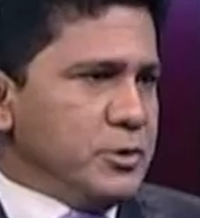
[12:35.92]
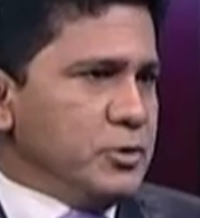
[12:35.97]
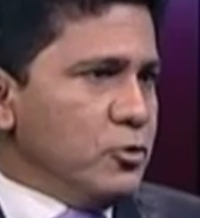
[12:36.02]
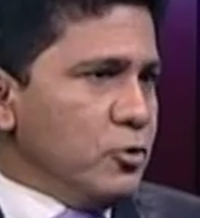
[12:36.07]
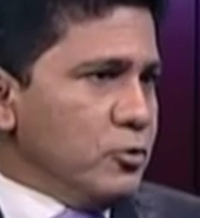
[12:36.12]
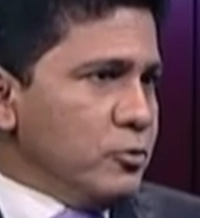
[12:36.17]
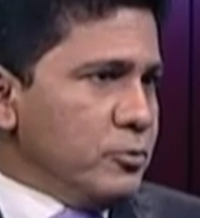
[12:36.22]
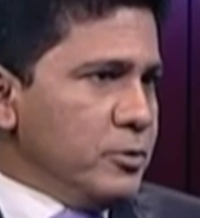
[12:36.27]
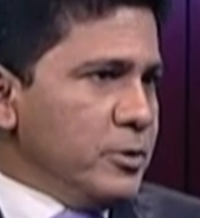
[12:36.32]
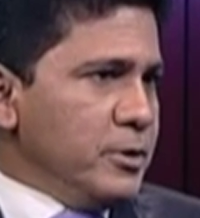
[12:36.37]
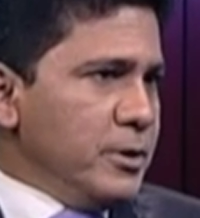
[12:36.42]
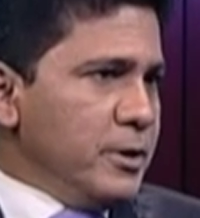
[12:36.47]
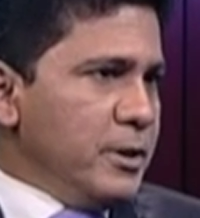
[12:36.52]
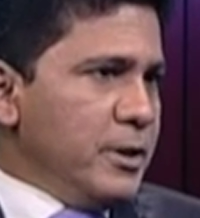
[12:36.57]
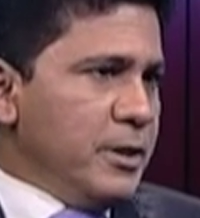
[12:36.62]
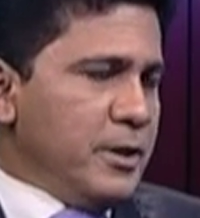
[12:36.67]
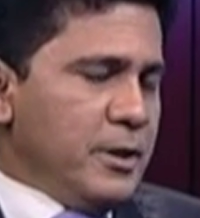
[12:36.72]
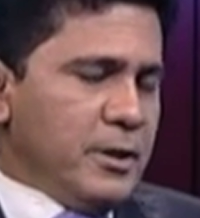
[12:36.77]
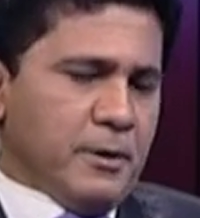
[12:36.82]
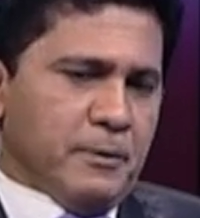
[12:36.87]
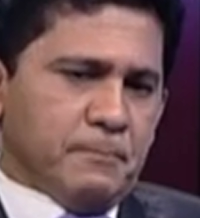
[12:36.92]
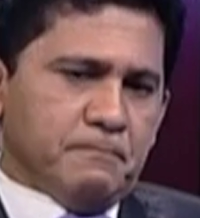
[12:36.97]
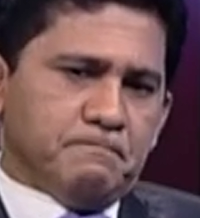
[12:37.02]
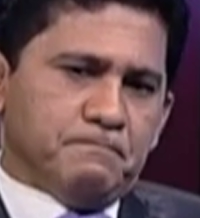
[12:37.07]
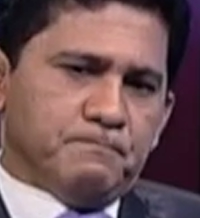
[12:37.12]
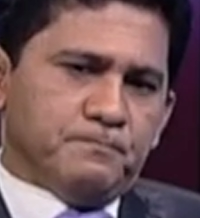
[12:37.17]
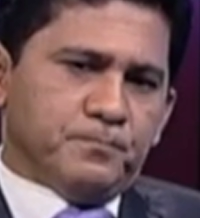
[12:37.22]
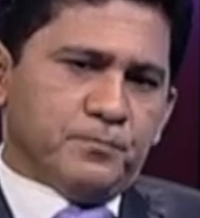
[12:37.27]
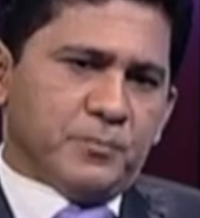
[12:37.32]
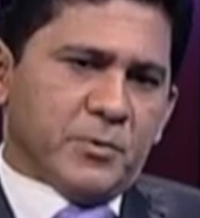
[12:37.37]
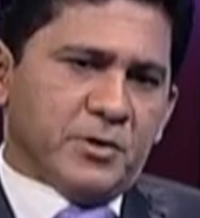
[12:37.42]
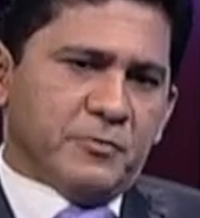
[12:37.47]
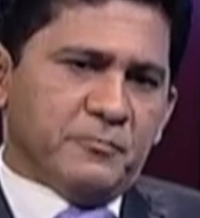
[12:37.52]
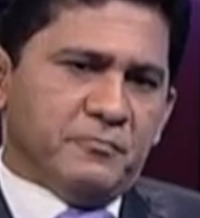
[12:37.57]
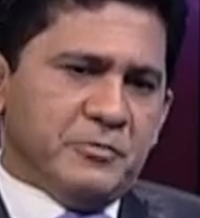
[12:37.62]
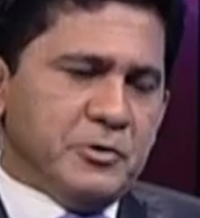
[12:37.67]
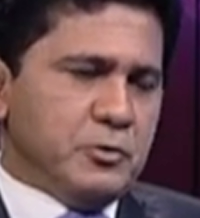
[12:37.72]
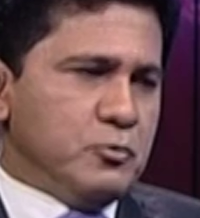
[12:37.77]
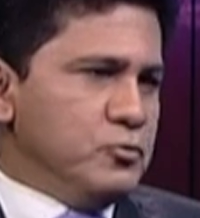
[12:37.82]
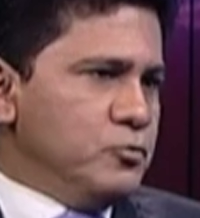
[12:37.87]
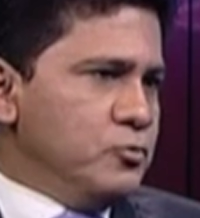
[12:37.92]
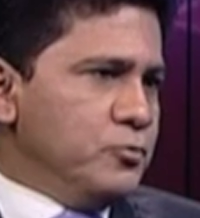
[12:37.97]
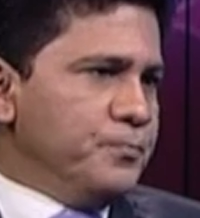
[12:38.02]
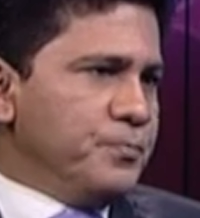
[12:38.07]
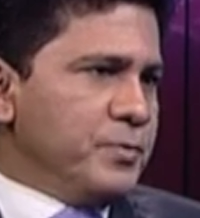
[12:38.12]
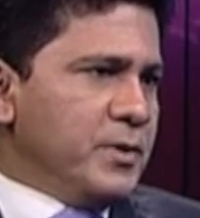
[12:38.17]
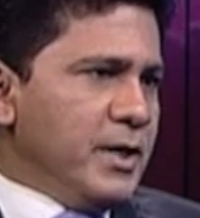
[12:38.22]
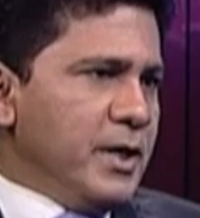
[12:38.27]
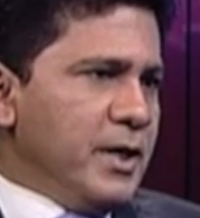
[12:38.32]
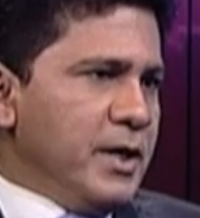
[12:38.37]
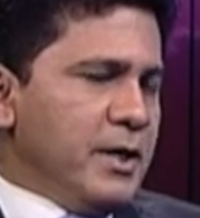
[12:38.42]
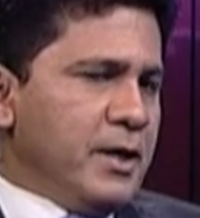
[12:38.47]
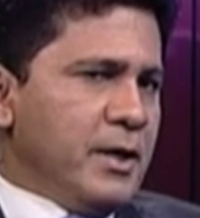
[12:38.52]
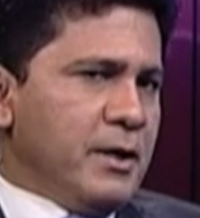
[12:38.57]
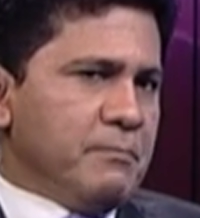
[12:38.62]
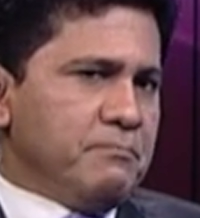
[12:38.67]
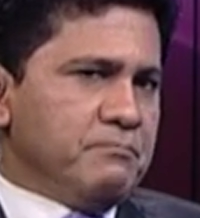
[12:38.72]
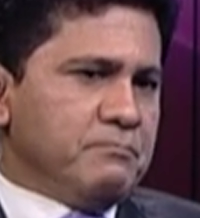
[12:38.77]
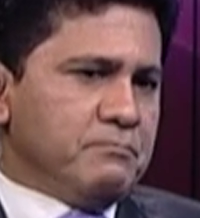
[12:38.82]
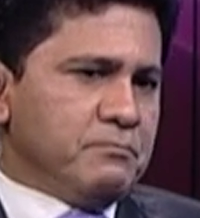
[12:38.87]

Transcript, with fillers: your uh, view, mm -hmm.